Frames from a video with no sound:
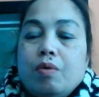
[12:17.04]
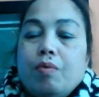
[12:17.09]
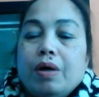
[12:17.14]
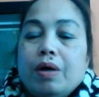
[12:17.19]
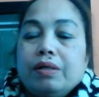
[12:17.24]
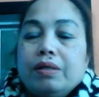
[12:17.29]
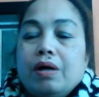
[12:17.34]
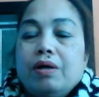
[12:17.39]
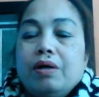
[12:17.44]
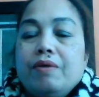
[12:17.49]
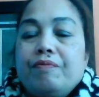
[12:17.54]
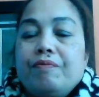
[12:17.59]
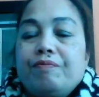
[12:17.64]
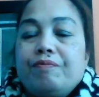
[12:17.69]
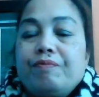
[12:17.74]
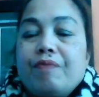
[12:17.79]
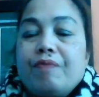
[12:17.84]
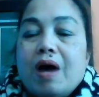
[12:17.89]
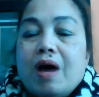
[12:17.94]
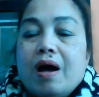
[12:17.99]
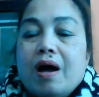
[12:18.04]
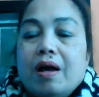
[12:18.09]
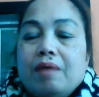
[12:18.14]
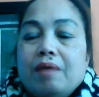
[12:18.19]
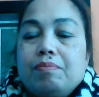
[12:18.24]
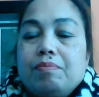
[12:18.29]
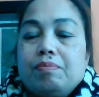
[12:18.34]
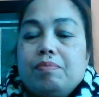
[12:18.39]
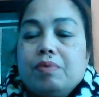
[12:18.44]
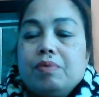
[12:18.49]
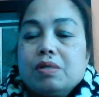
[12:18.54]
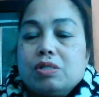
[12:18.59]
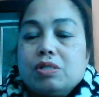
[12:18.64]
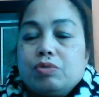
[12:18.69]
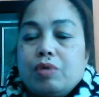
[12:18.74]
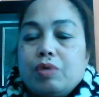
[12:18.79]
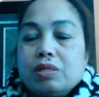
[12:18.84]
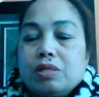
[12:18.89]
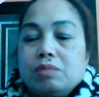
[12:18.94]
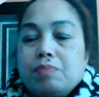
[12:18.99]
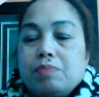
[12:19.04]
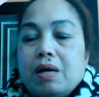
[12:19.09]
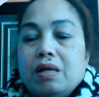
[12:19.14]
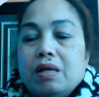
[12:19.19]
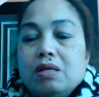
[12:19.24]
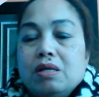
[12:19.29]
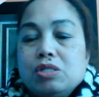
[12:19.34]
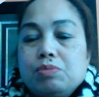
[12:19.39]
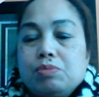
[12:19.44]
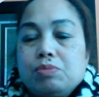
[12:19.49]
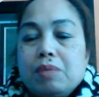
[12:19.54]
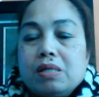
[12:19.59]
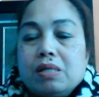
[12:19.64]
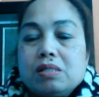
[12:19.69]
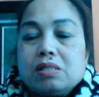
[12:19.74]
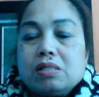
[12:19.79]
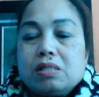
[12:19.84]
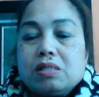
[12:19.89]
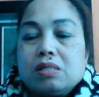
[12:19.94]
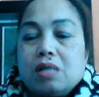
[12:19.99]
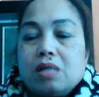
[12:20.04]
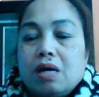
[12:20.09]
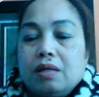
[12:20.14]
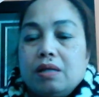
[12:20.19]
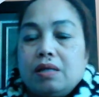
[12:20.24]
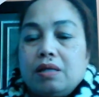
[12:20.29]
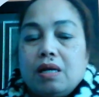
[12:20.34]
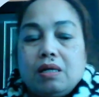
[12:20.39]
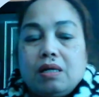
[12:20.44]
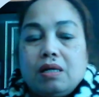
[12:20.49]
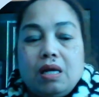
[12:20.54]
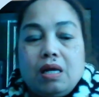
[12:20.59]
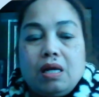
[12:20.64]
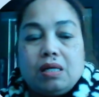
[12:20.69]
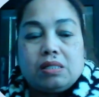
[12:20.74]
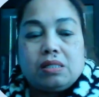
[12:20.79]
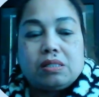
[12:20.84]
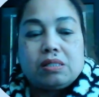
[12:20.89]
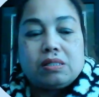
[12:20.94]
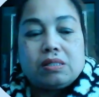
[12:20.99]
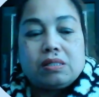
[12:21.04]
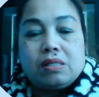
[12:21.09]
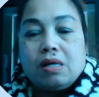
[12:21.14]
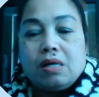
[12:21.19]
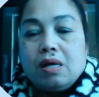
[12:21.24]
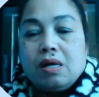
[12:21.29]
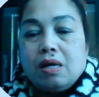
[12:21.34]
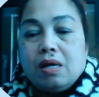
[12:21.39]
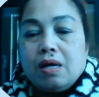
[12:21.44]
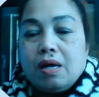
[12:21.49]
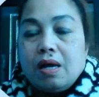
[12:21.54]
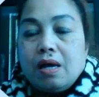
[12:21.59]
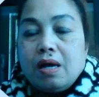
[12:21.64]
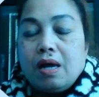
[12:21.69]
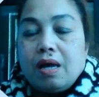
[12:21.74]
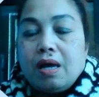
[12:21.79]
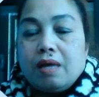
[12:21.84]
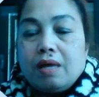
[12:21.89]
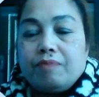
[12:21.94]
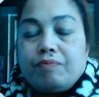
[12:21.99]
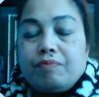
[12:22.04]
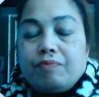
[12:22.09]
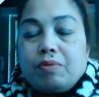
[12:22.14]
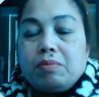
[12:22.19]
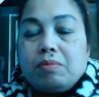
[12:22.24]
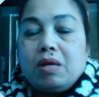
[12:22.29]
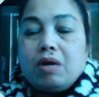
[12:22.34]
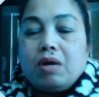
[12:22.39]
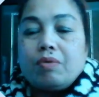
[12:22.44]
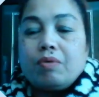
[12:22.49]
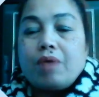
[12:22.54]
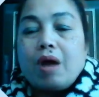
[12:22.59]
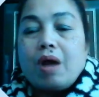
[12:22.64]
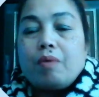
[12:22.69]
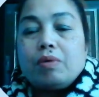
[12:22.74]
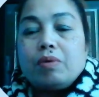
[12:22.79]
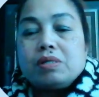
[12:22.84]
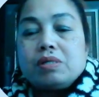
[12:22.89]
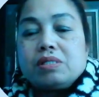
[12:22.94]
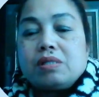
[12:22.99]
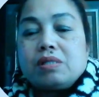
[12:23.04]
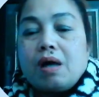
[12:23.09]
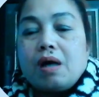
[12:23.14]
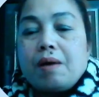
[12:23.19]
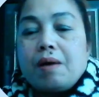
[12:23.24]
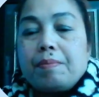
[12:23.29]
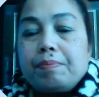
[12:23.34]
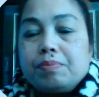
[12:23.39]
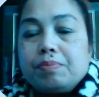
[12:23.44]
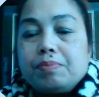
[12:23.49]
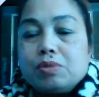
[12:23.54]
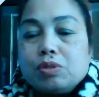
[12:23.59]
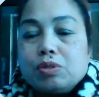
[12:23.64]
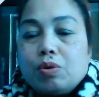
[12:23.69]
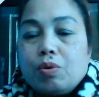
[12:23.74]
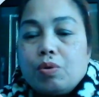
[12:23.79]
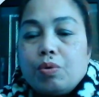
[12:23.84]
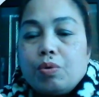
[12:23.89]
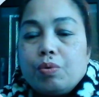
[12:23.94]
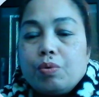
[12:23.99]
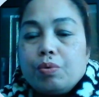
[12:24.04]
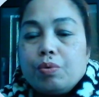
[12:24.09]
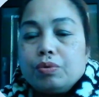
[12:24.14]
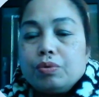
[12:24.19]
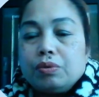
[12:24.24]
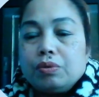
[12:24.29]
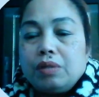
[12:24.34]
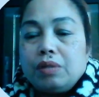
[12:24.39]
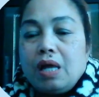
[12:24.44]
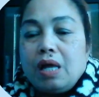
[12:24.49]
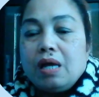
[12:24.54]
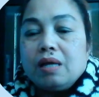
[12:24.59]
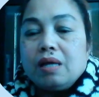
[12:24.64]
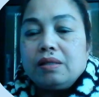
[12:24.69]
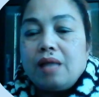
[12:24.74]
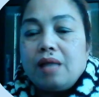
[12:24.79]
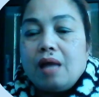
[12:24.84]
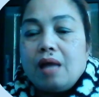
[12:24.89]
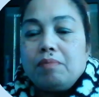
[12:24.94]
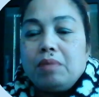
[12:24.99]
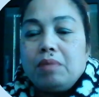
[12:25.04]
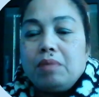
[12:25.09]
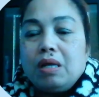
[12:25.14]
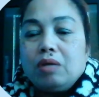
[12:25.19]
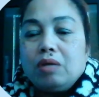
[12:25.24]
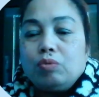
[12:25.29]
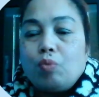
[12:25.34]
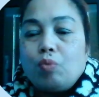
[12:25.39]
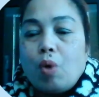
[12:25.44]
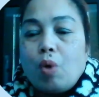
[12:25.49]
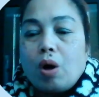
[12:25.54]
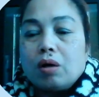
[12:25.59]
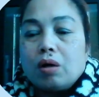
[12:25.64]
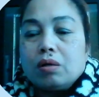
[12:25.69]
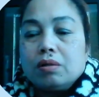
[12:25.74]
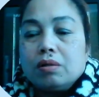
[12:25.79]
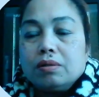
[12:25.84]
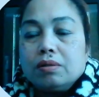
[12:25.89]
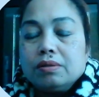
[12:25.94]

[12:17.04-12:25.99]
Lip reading: What are the 5 stress management techniques? And from here, I will stop. So take a 10-minute walk.